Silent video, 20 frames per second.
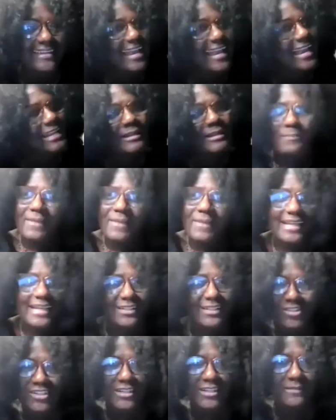and a bag of
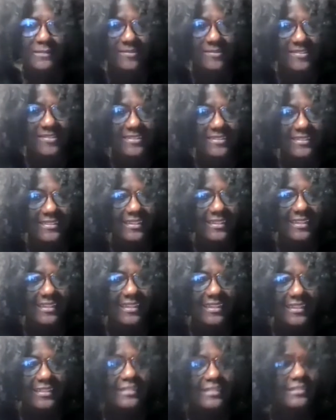yes. chips,
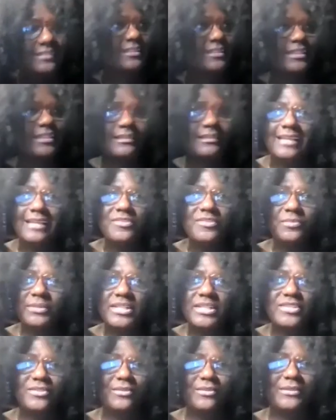then that's what
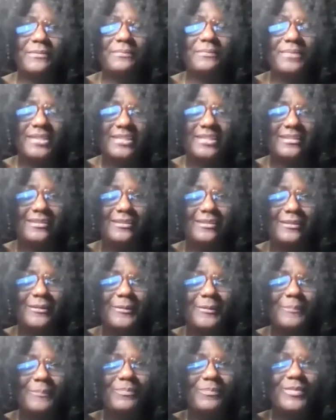it's going to be.
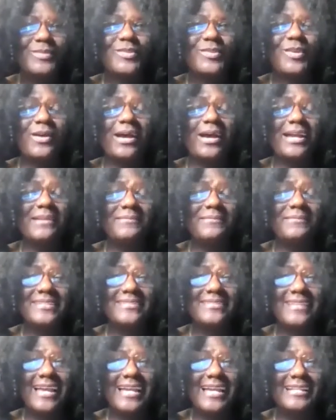So I'm
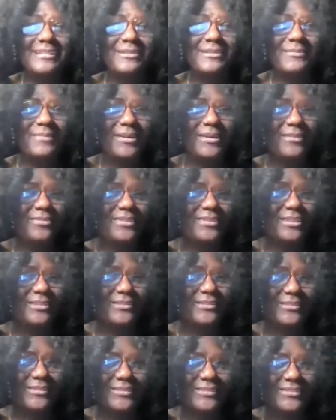excited about thick
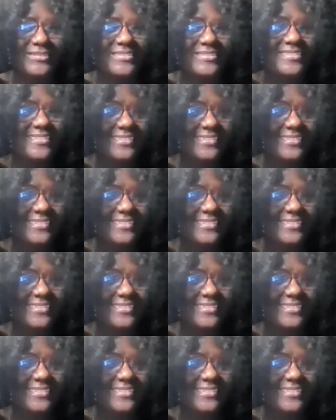girls.